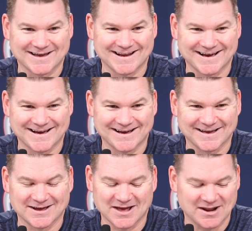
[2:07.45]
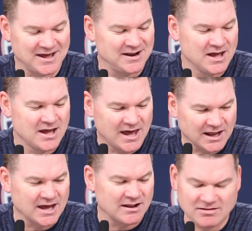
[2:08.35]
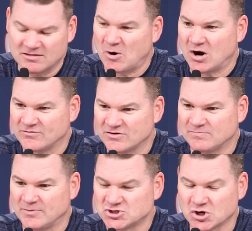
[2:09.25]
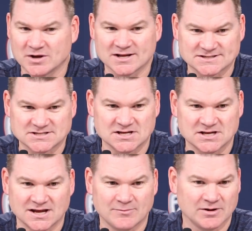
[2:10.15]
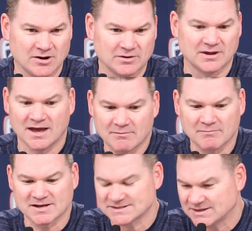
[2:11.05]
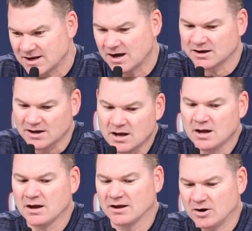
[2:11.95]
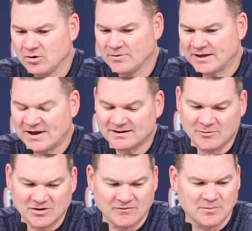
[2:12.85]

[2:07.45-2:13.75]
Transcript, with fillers: And, uh, and, and, and, and again, it's, it's part of just maturing as a team, you know, and Kim missing the dunk, you know, that, that type of stuff.